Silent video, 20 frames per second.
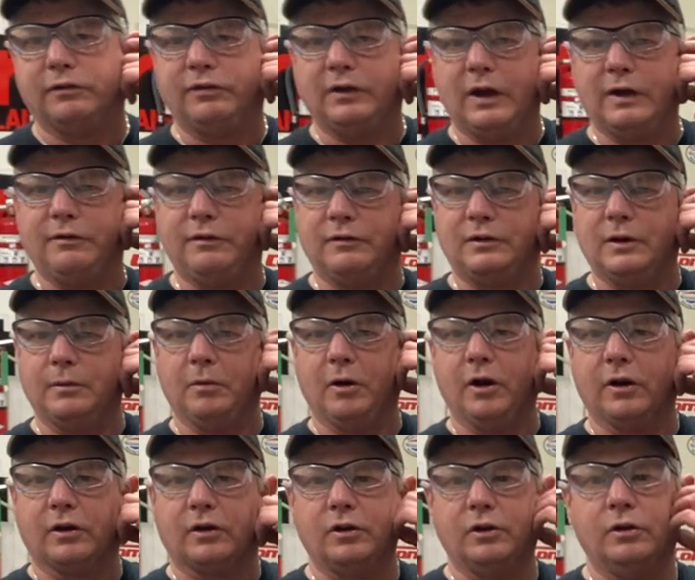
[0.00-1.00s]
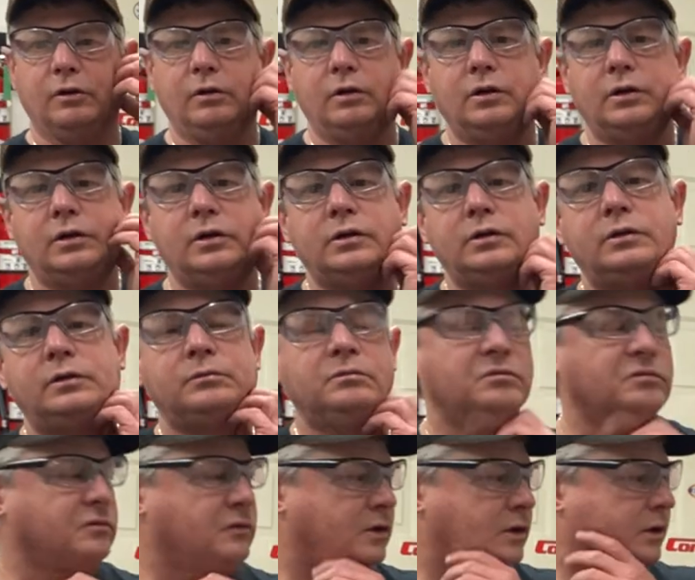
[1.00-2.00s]
550 Mark II.
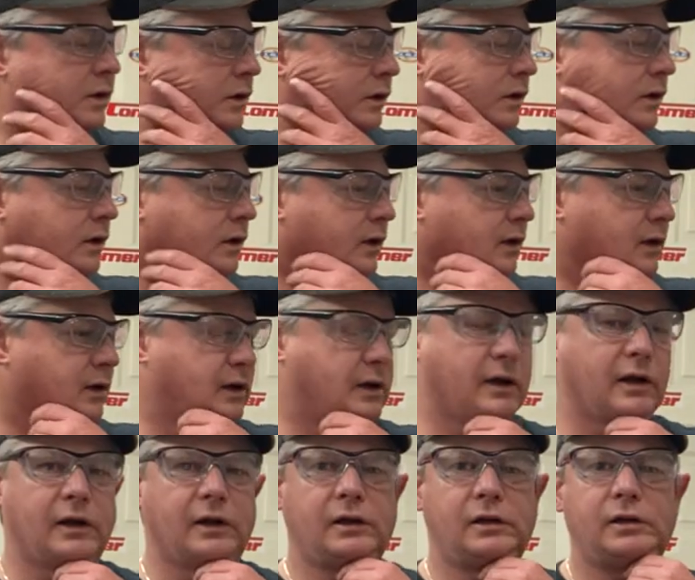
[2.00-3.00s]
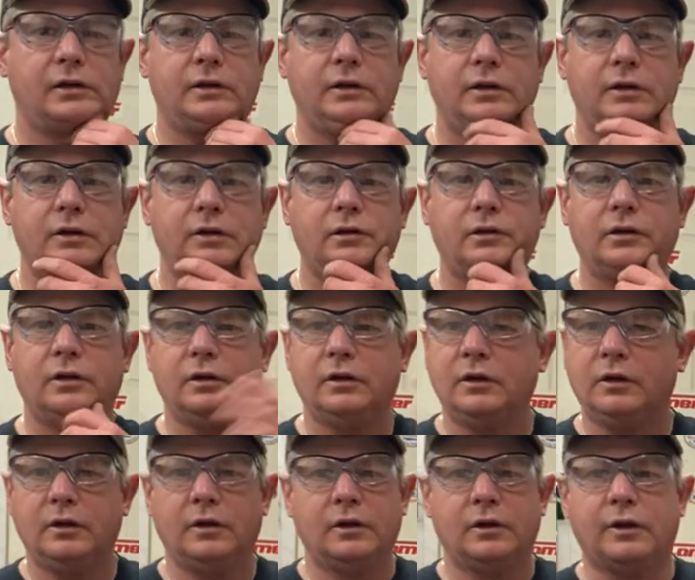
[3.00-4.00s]
And
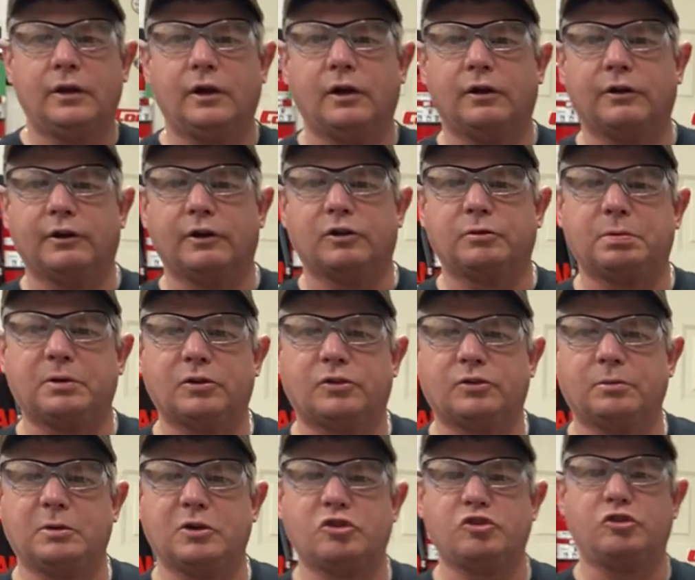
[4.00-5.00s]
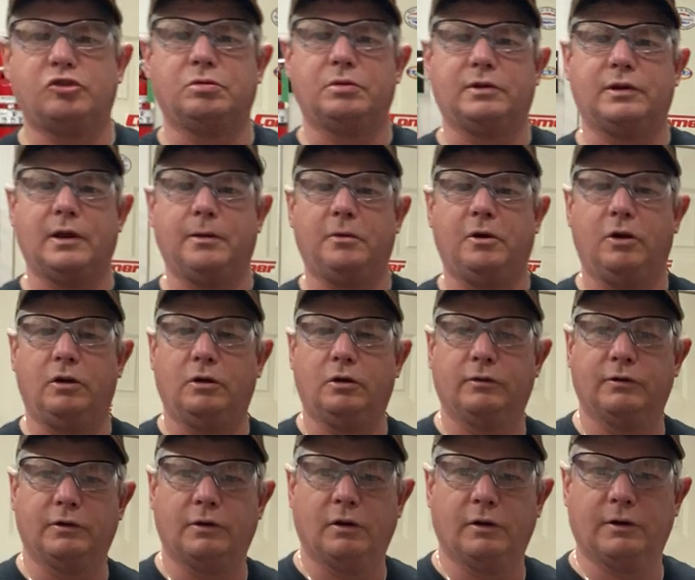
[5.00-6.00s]
you know, there's been some issues with them all
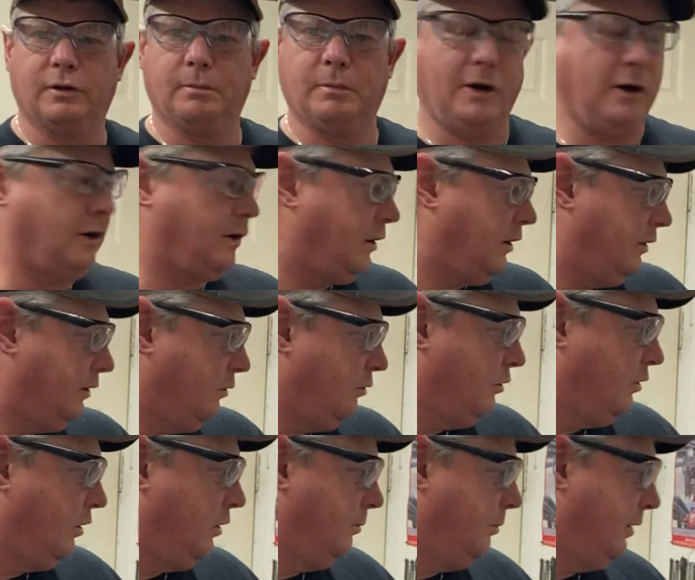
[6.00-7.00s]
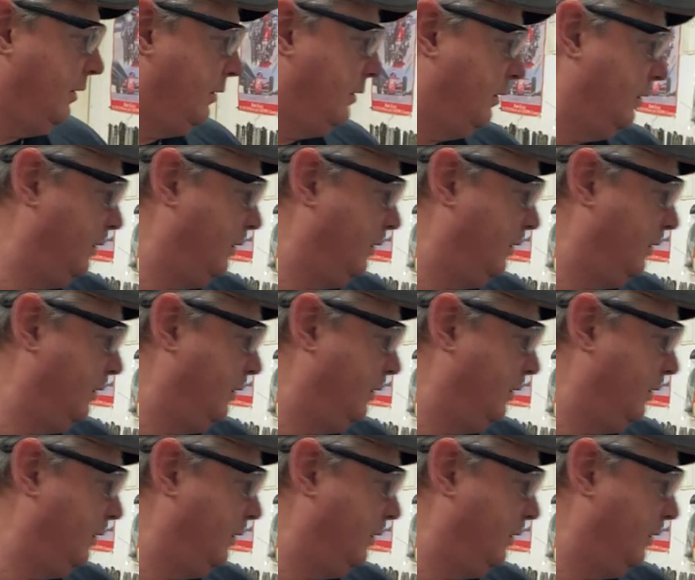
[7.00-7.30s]
over North America and the world, but